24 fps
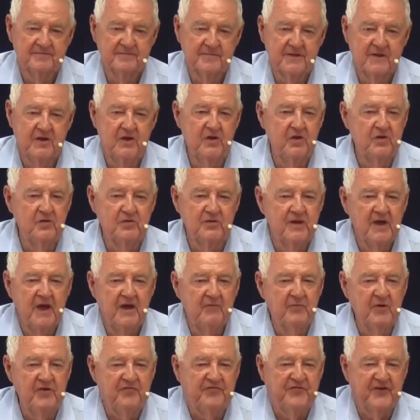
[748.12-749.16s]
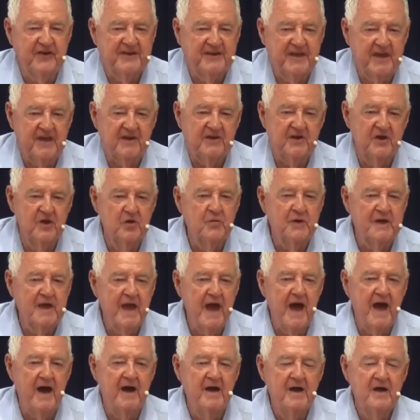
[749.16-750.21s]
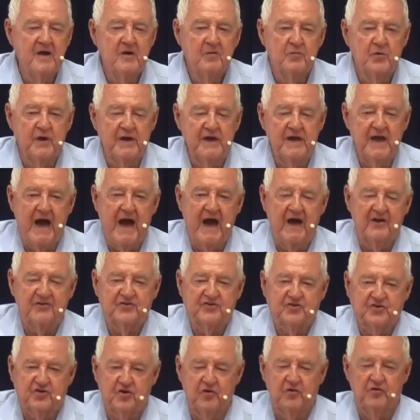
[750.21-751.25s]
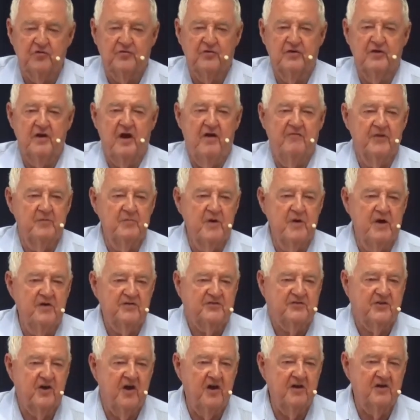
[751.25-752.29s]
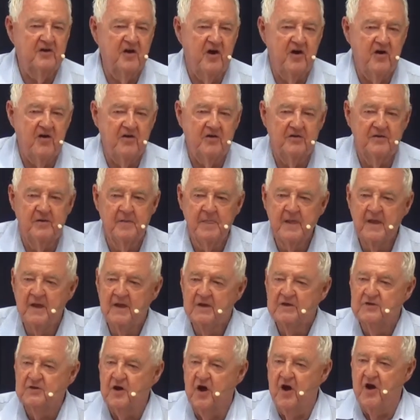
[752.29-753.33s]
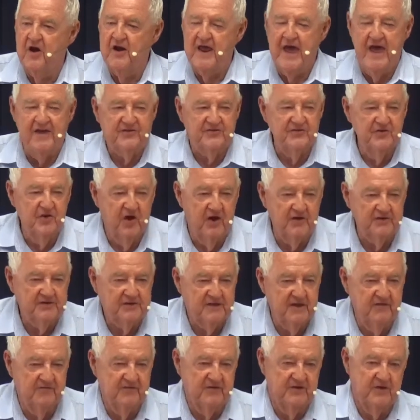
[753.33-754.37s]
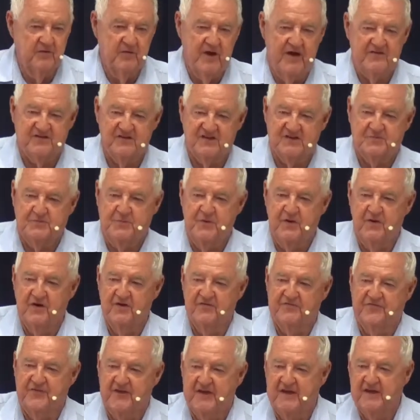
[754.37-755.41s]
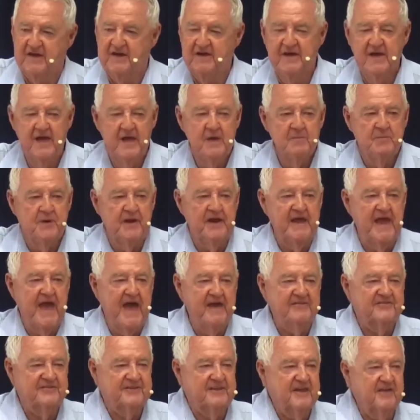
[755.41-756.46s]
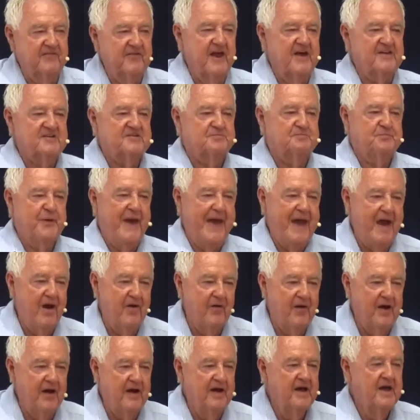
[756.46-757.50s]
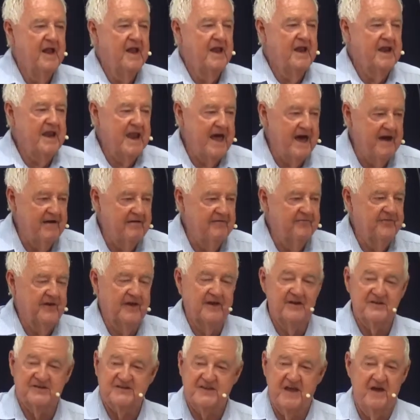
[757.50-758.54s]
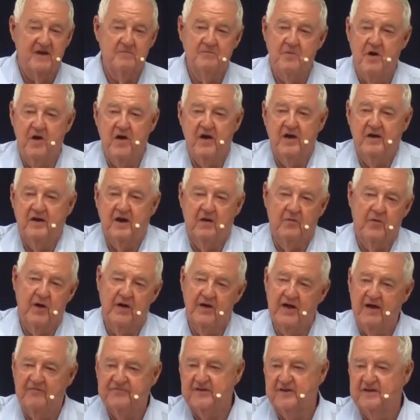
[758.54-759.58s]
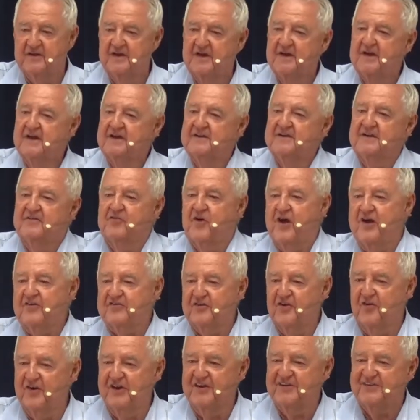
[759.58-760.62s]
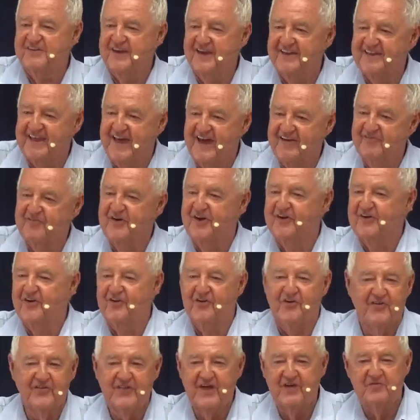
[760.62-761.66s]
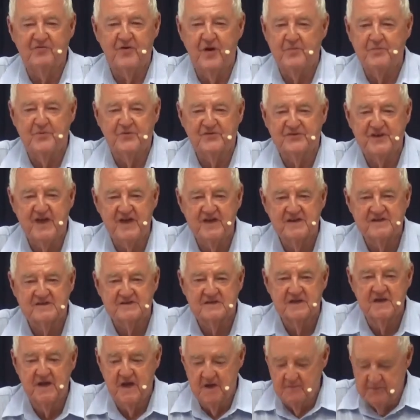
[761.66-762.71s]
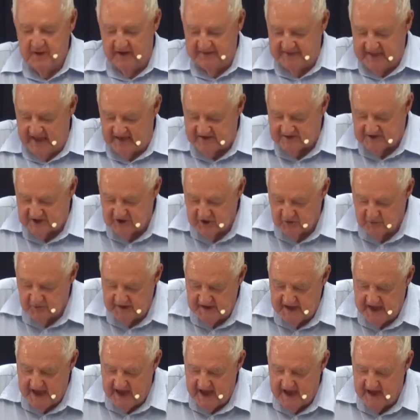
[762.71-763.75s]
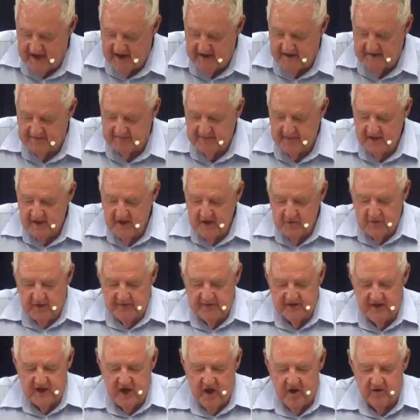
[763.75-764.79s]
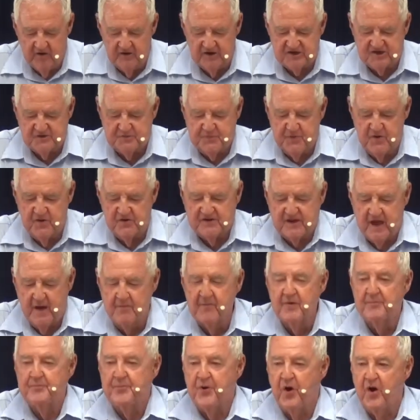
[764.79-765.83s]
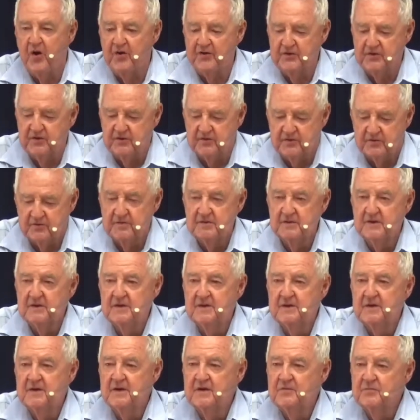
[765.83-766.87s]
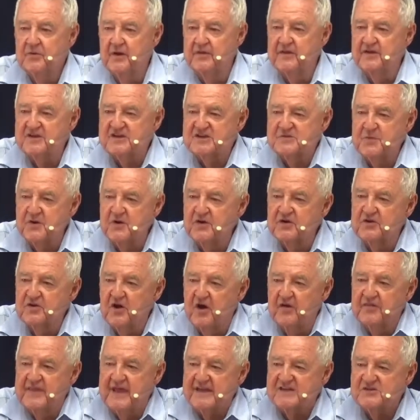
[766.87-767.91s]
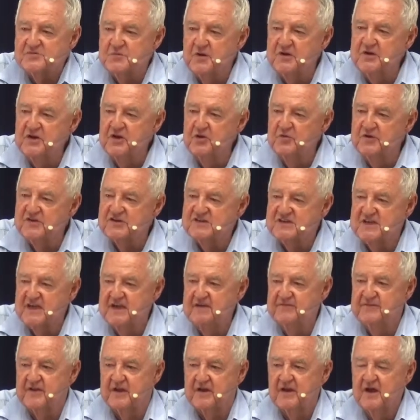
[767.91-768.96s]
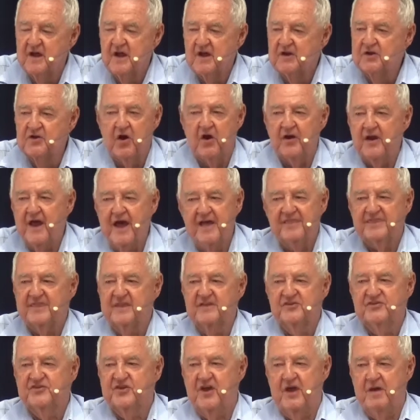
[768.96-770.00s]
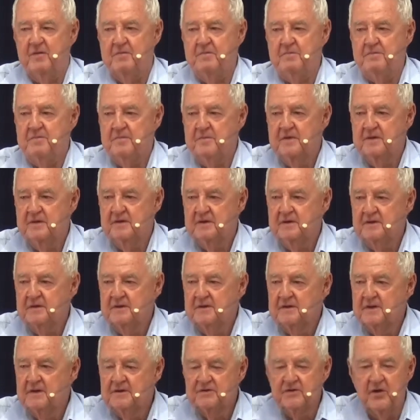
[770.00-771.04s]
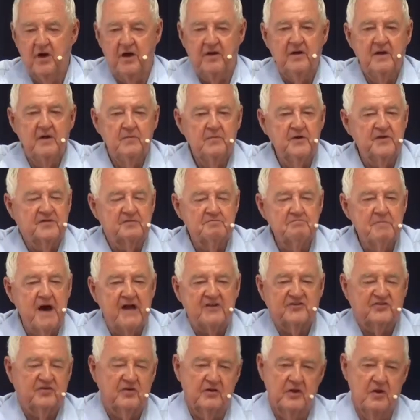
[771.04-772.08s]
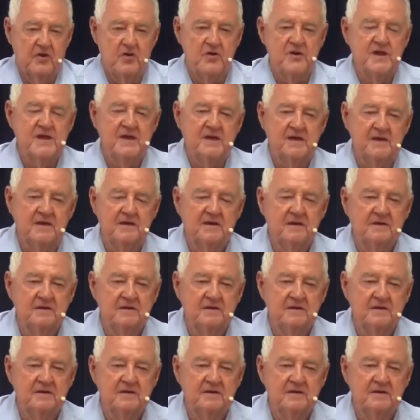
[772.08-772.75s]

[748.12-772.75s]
Who, we forget who we are. We are children of the Most High God. God has not given to us a spirit of fear, but He has given us power, love, and a sound mind. I won't have to, Greg's already said what all that represents, but that's who we are. When the Holy Spirit come upon you, when the Spirit of God, that's when you received it. Not at the gym, not with much learning.